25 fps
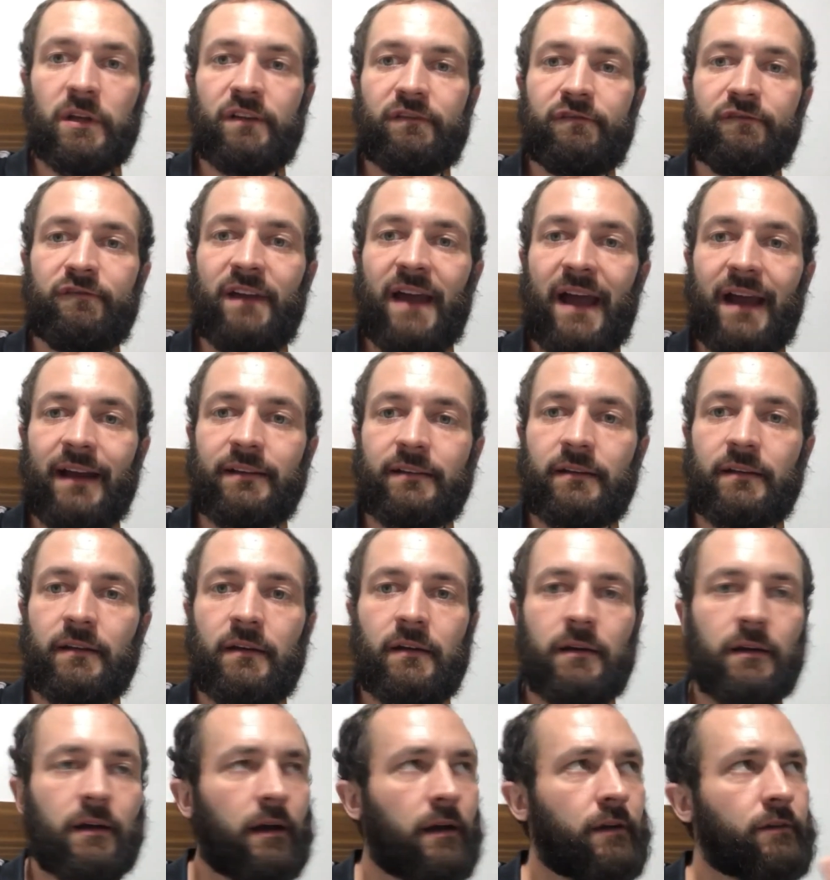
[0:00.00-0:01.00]
effect
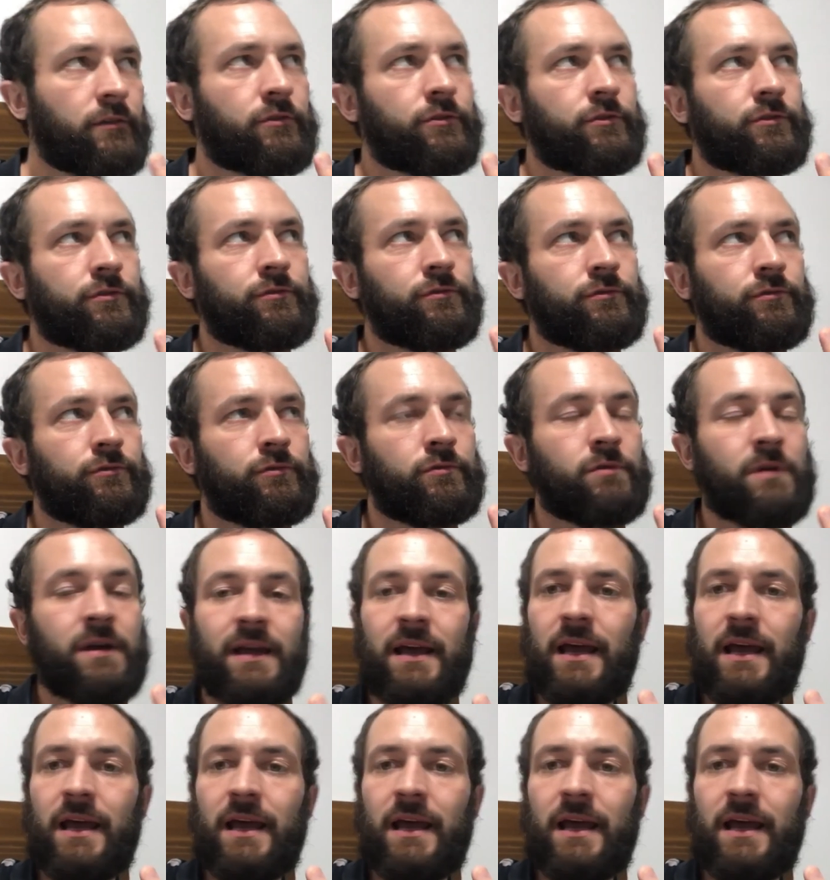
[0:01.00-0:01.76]
onto